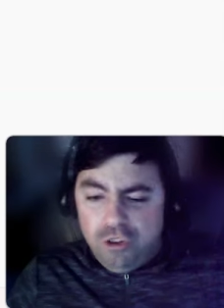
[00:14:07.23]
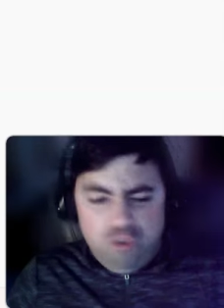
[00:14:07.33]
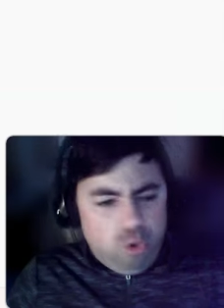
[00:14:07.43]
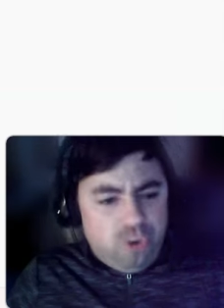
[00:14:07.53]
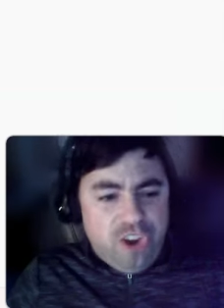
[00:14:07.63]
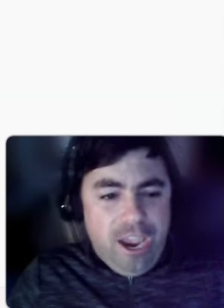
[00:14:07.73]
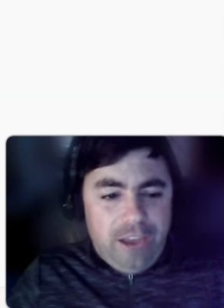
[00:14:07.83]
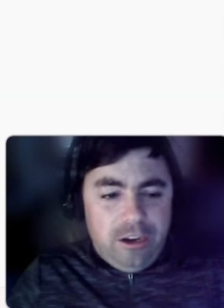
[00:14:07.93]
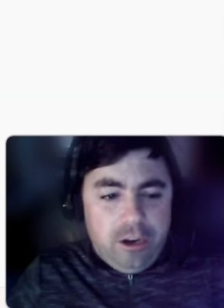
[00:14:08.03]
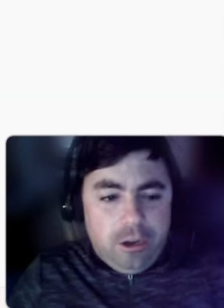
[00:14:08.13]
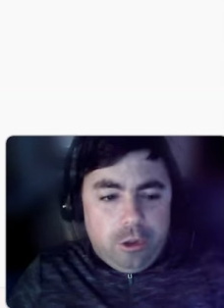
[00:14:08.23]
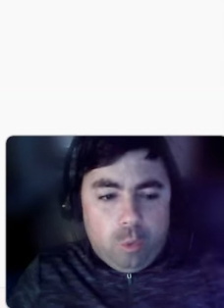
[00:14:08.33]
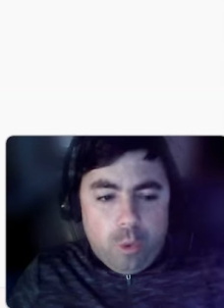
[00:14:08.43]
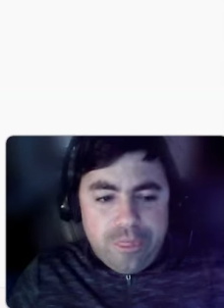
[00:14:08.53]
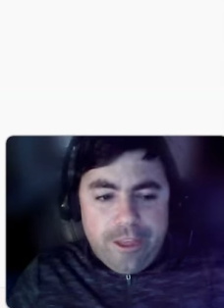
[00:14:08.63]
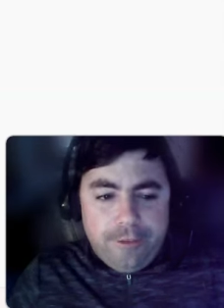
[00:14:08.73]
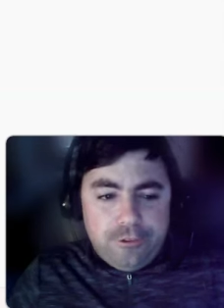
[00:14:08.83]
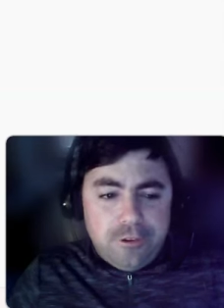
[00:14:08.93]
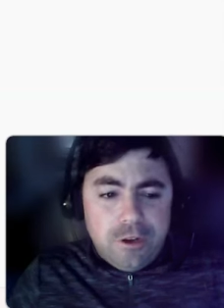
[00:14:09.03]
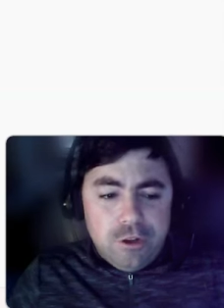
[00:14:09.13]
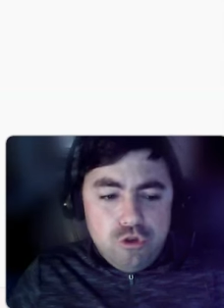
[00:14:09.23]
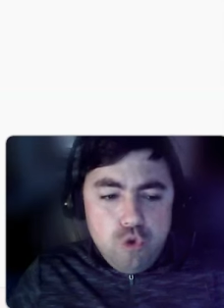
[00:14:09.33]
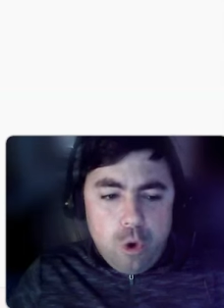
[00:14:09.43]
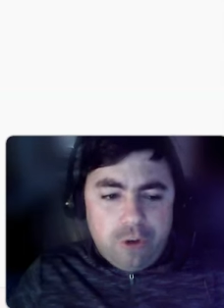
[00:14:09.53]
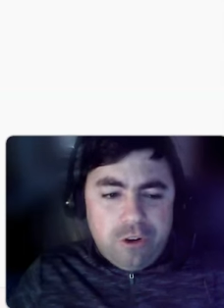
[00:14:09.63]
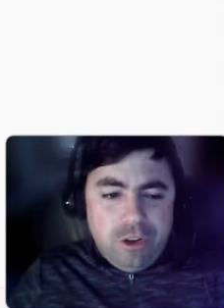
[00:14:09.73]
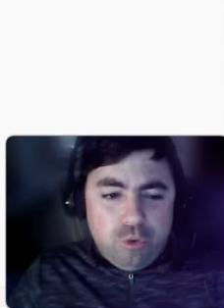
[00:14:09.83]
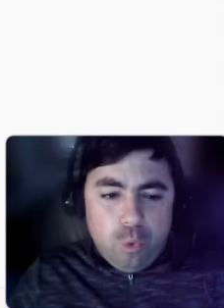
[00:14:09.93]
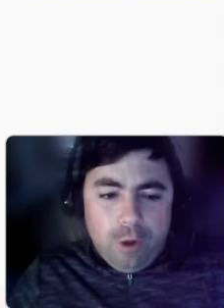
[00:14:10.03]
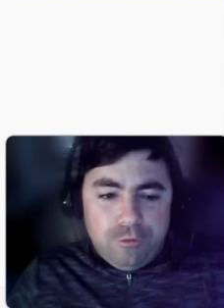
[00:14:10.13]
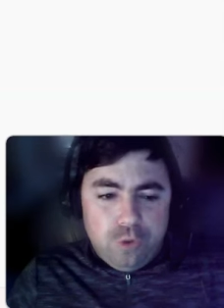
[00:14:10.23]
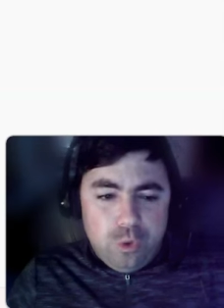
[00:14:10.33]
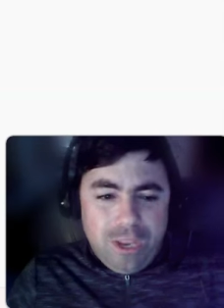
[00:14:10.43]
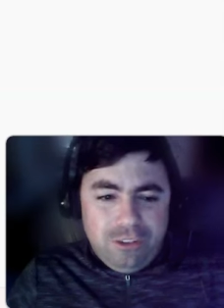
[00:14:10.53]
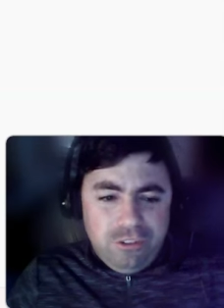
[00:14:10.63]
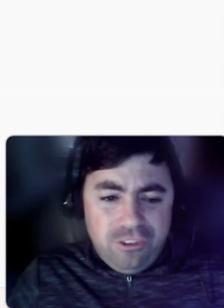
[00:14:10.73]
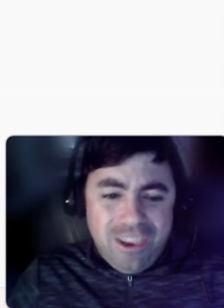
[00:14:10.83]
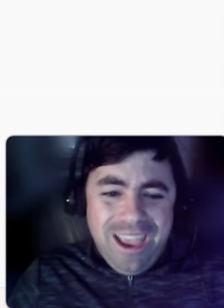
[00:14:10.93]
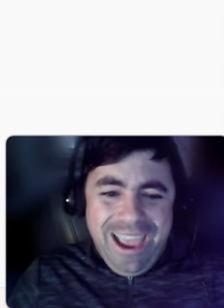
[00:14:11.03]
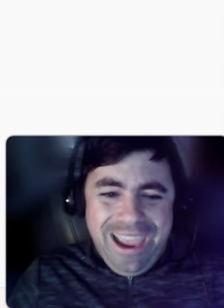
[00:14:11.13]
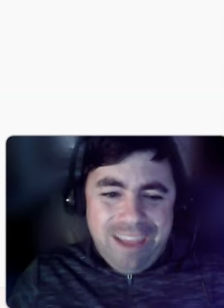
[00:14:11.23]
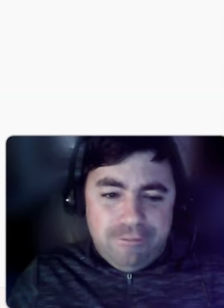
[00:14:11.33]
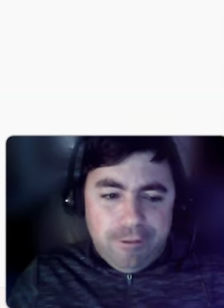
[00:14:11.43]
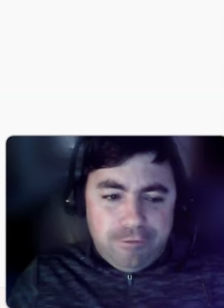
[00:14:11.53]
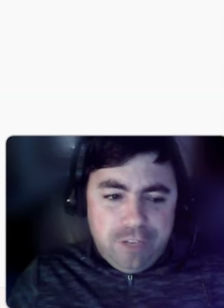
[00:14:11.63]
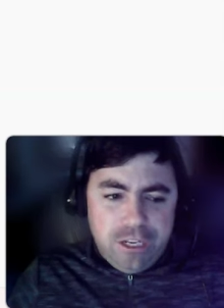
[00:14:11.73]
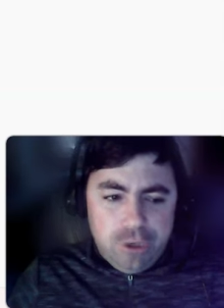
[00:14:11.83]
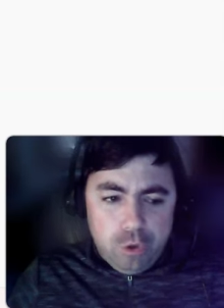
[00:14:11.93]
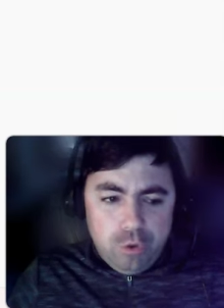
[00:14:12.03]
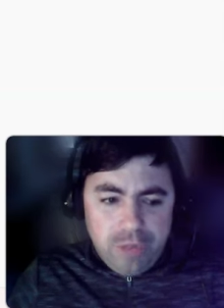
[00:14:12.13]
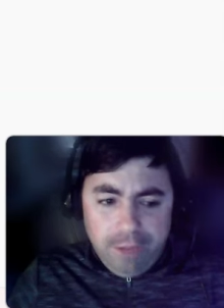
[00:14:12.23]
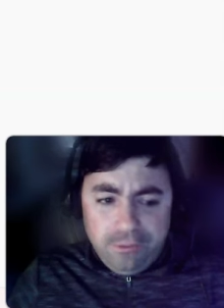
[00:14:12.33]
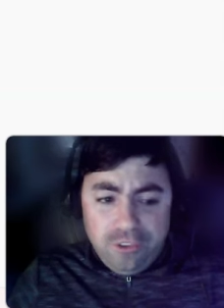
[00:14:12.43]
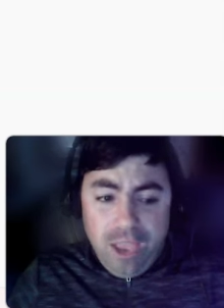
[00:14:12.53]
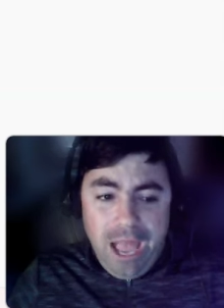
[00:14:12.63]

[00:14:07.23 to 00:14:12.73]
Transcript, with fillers: Georgia added another one thousand two hundred twelve new cases and fifteen new deaths.